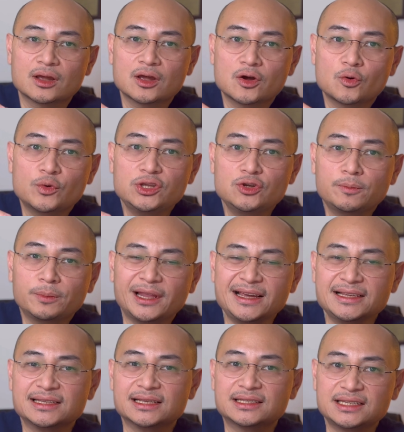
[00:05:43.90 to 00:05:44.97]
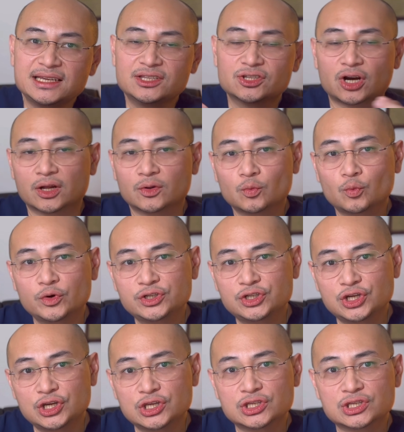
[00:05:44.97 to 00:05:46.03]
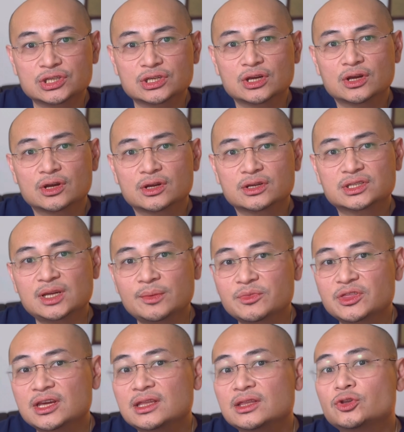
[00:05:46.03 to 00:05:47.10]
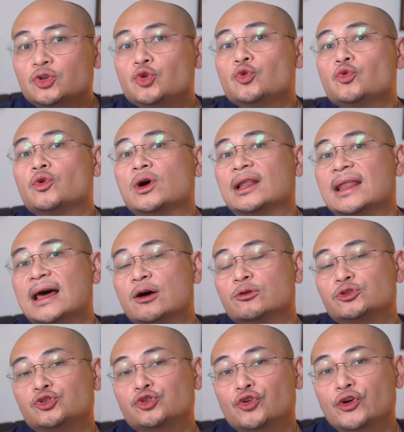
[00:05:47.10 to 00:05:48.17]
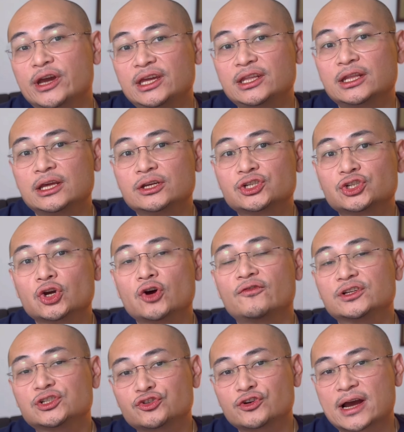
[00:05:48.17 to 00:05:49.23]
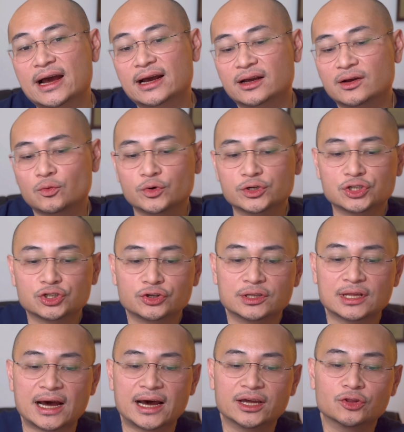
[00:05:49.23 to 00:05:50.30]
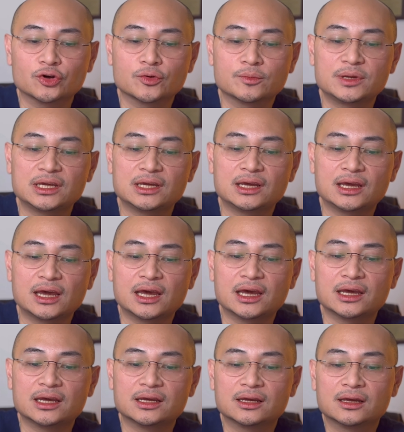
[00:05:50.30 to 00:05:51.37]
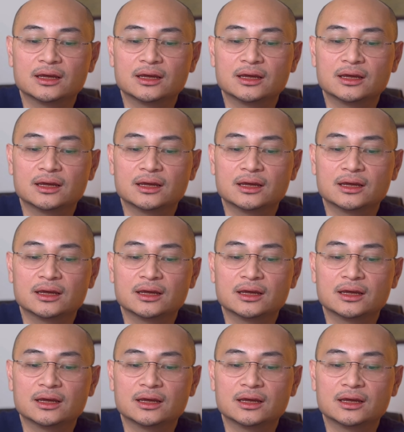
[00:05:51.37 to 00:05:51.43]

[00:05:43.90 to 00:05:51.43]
When you place a seton, which is something to allow drainage of a tract, which could either be a